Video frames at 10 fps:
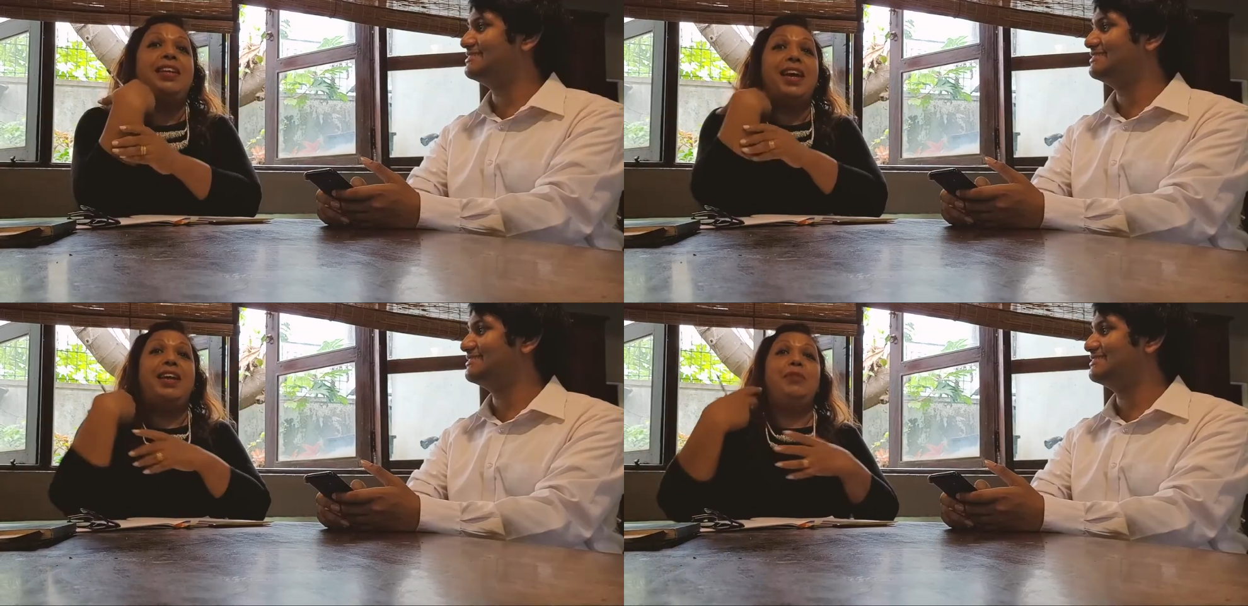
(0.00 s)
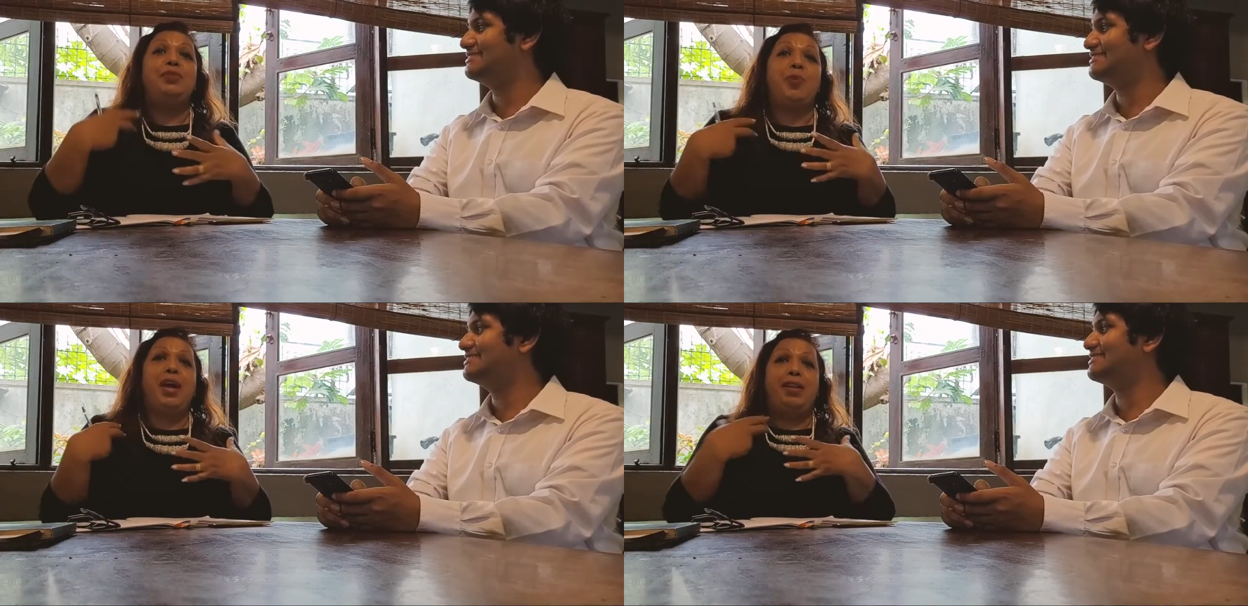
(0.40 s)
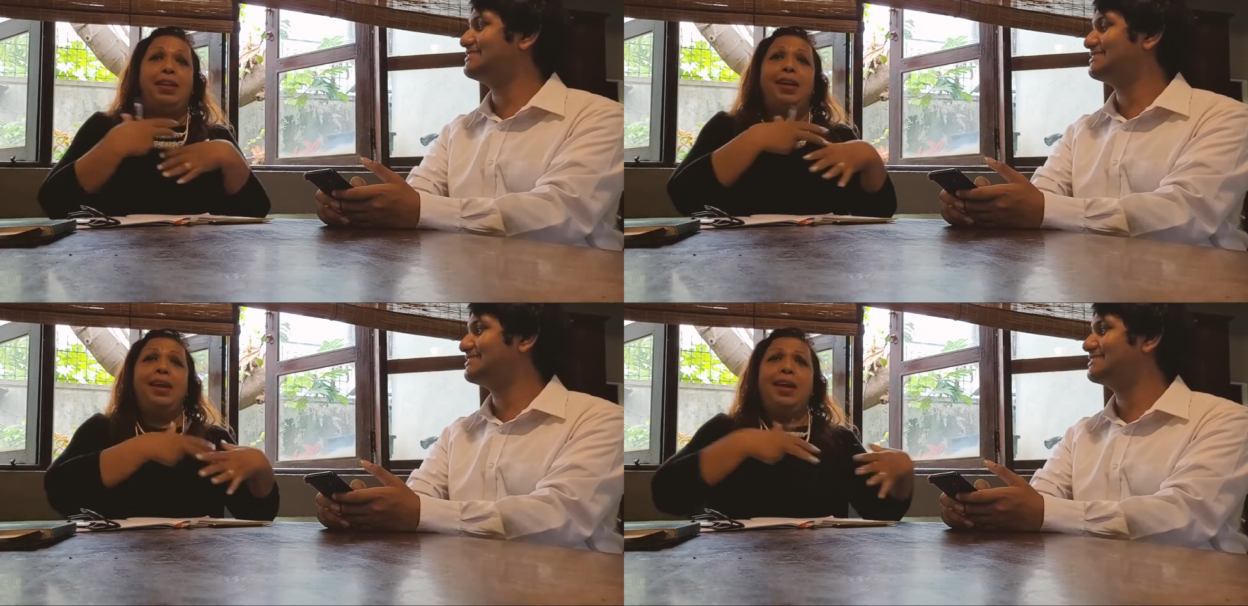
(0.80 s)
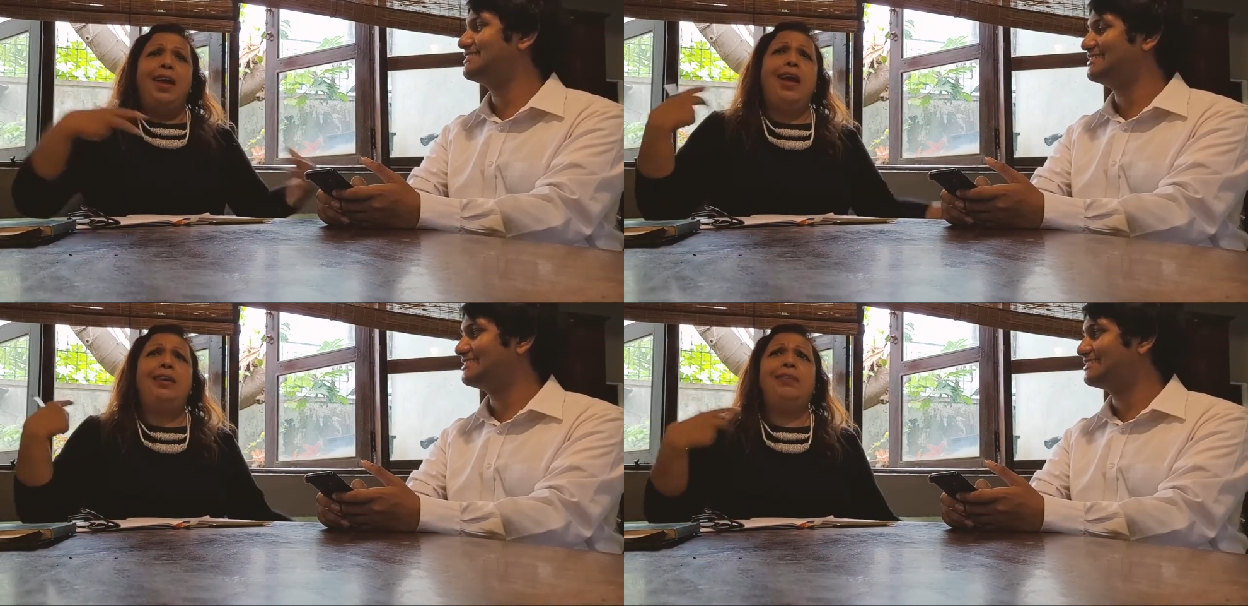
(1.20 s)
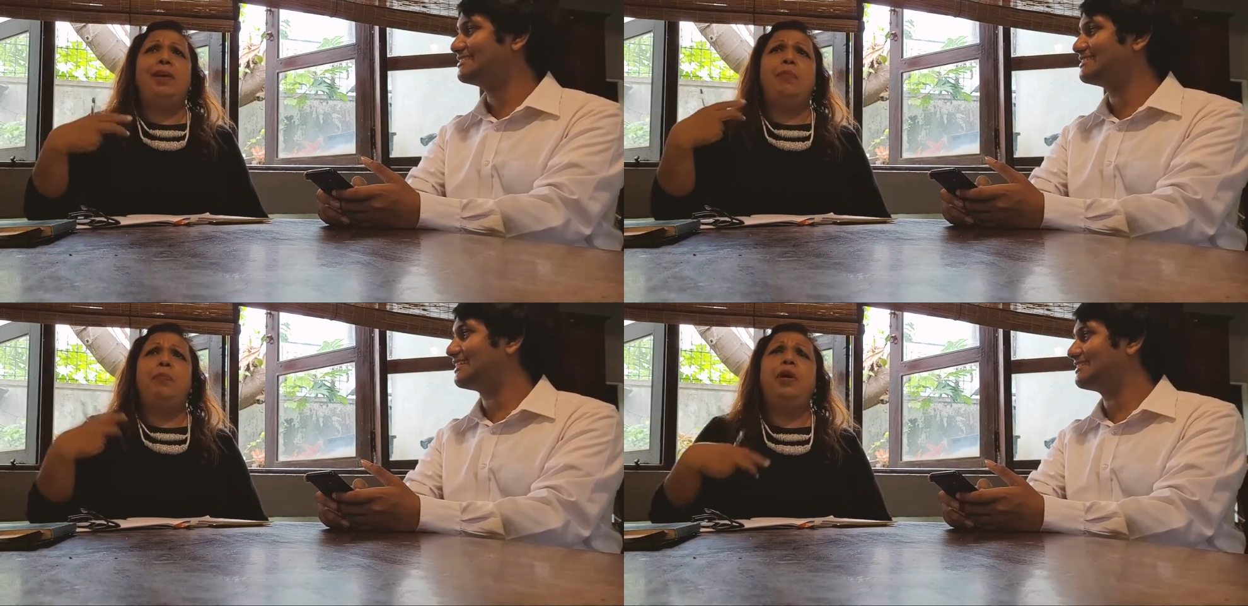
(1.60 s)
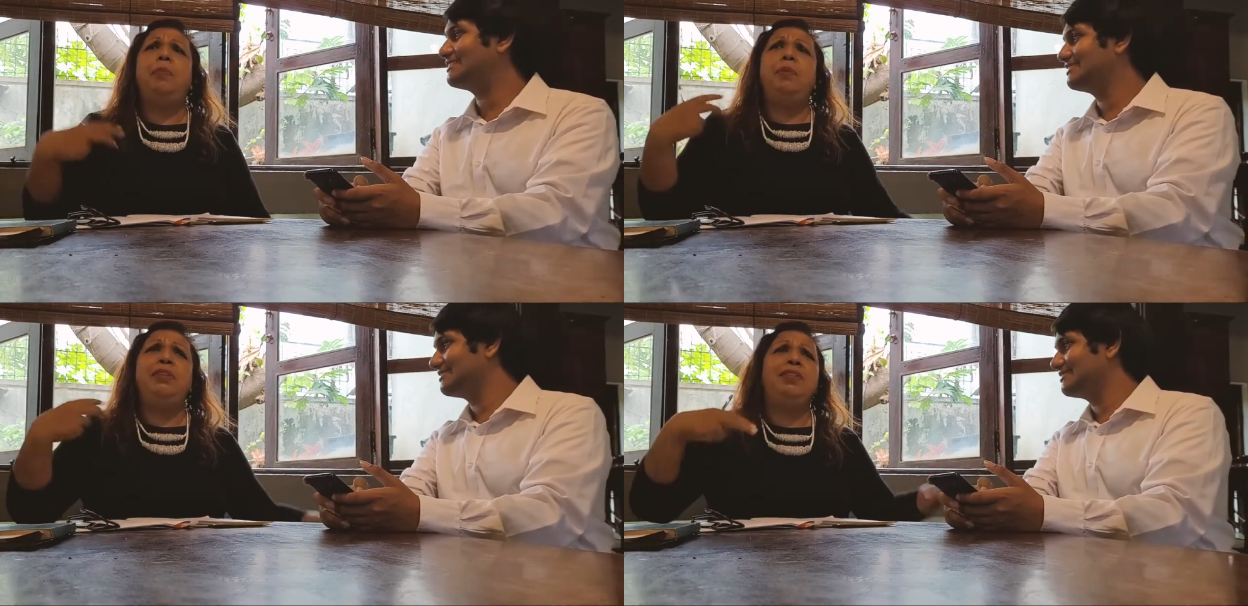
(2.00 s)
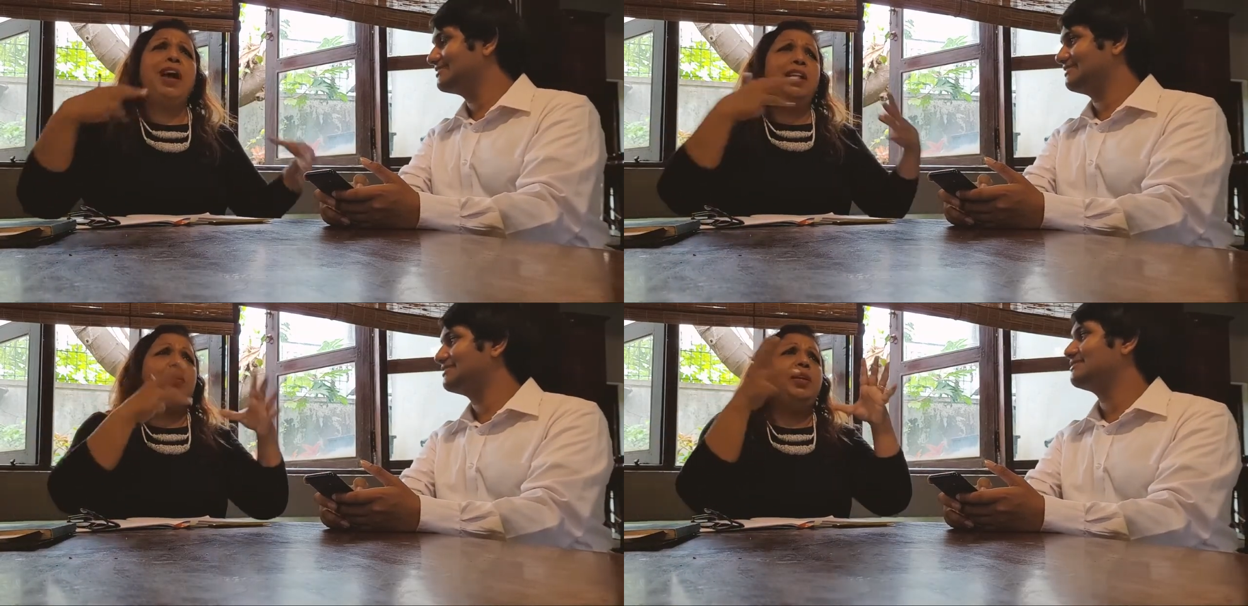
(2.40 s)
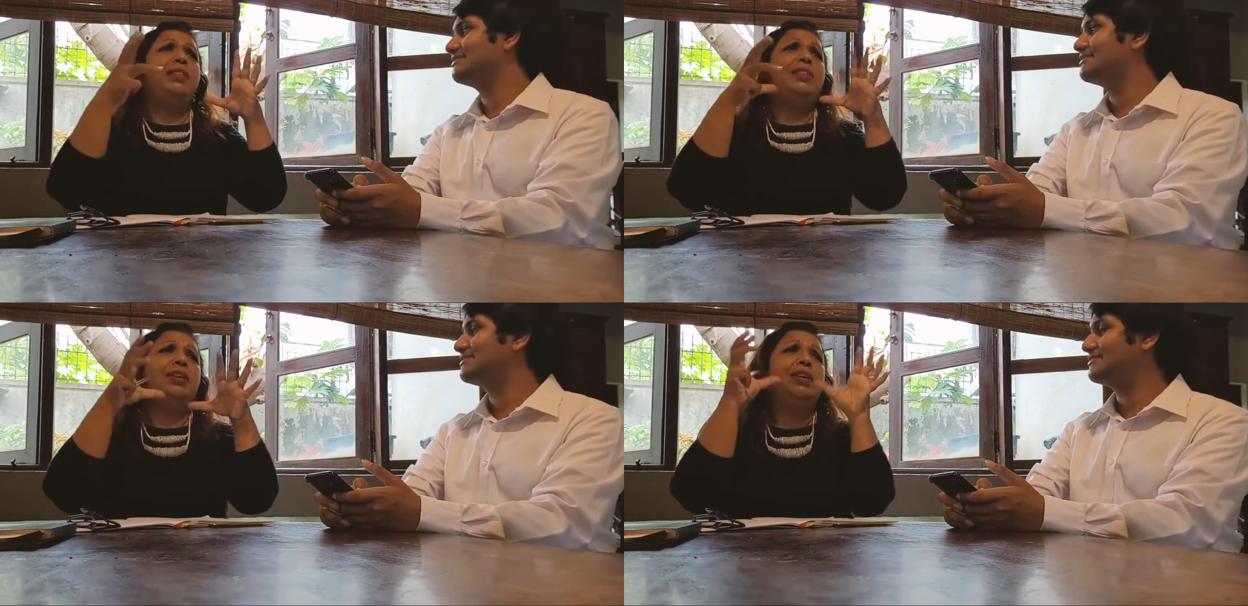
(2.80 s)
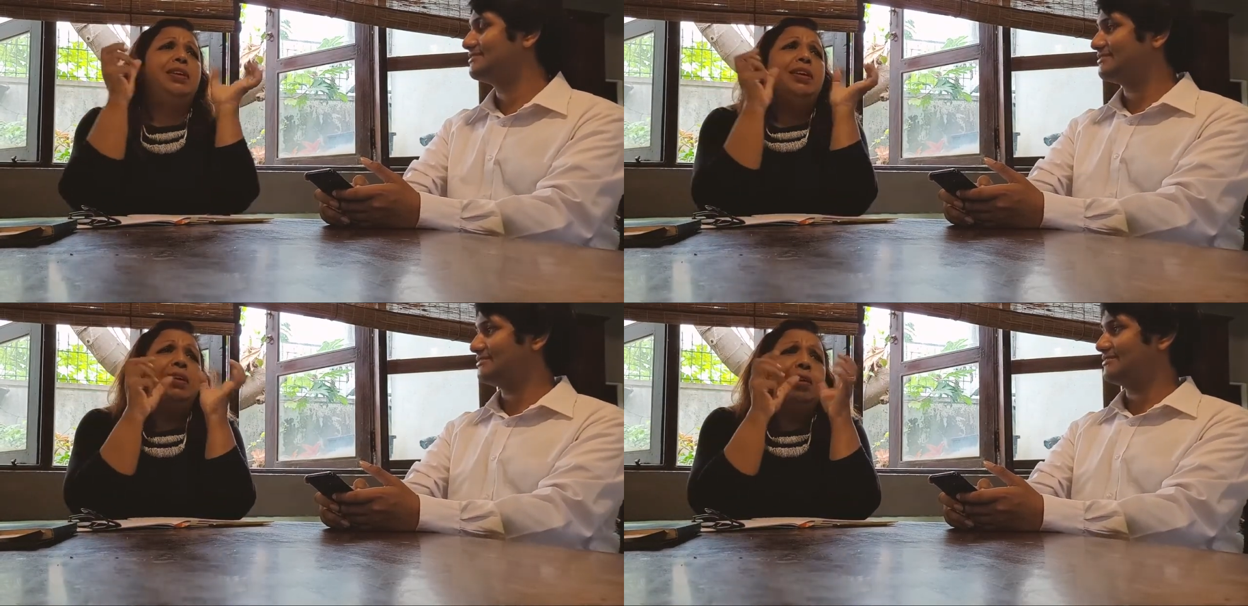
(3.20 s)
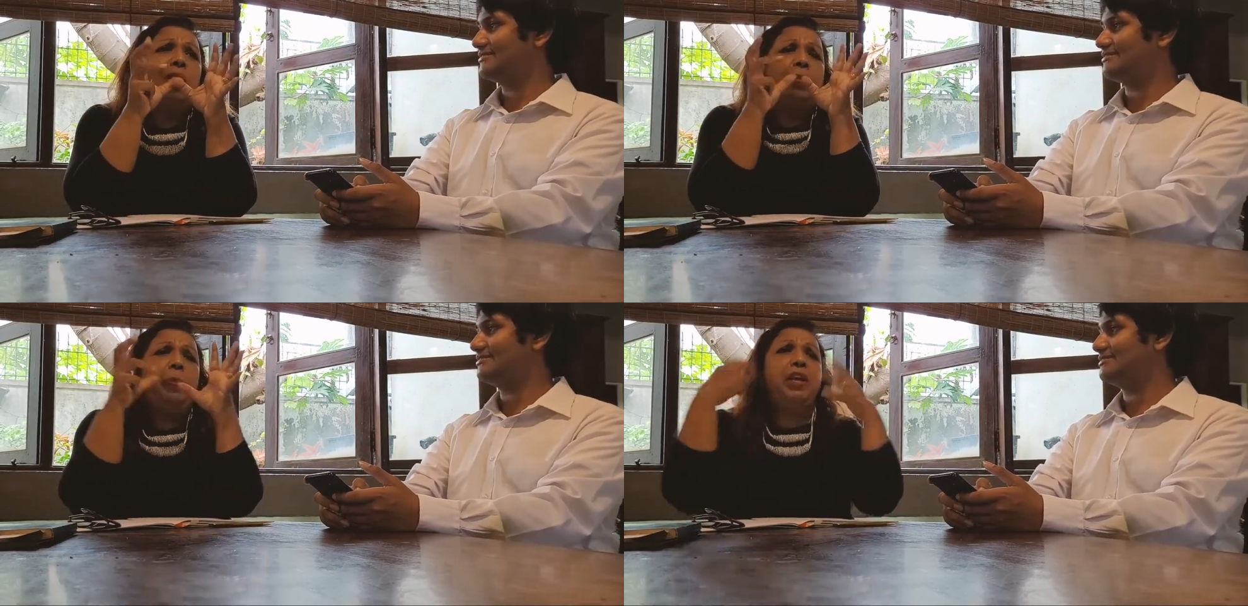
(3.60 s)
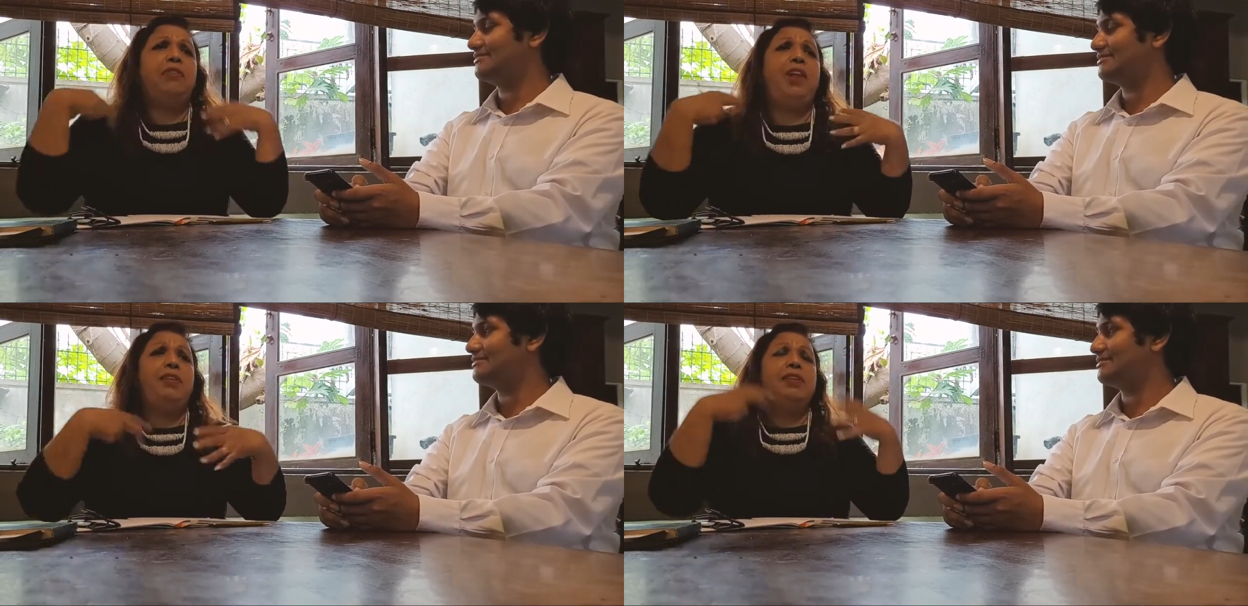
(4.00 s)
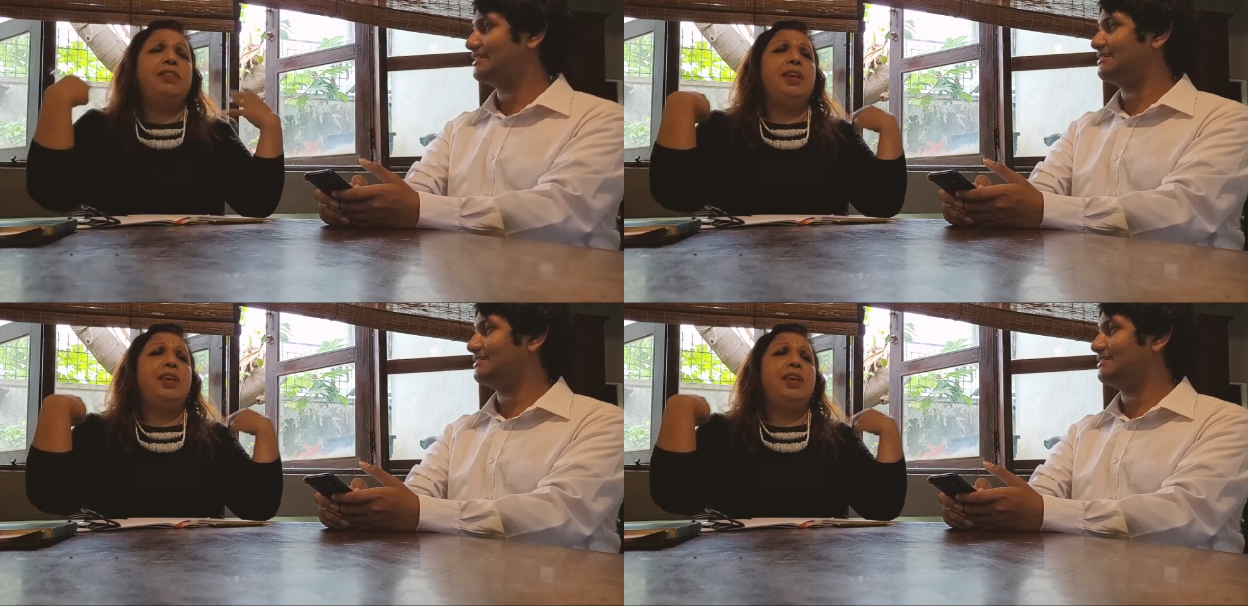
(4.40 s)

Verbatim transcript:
Speaker 1: I was wearing. I had some purple sari with the uh, hot pink flowers, right.